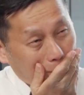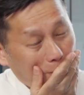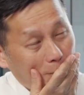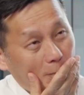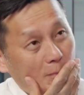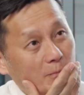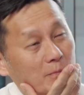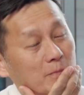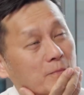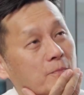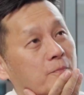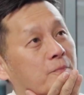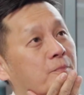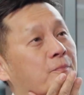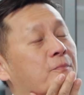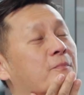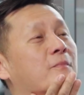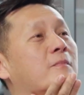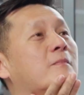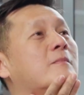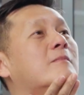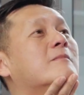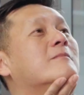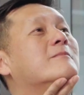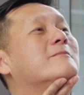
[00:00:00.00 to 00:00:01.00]
terms of
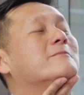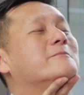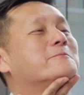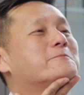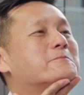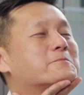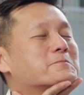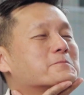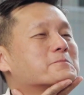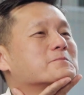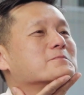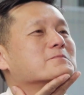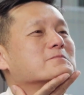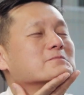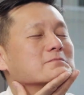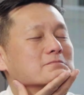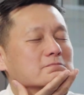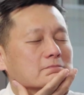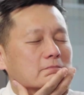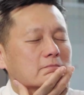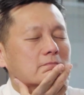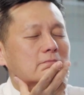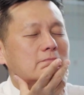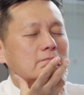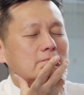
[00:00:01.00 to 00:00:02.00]
motivating and
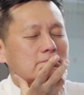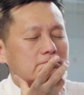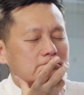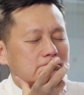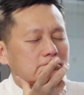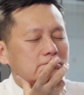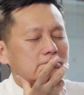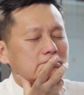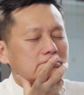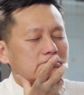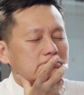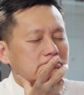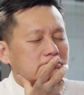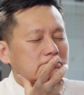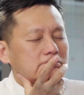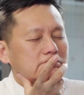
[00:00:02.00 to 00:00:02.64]
enabling our staff,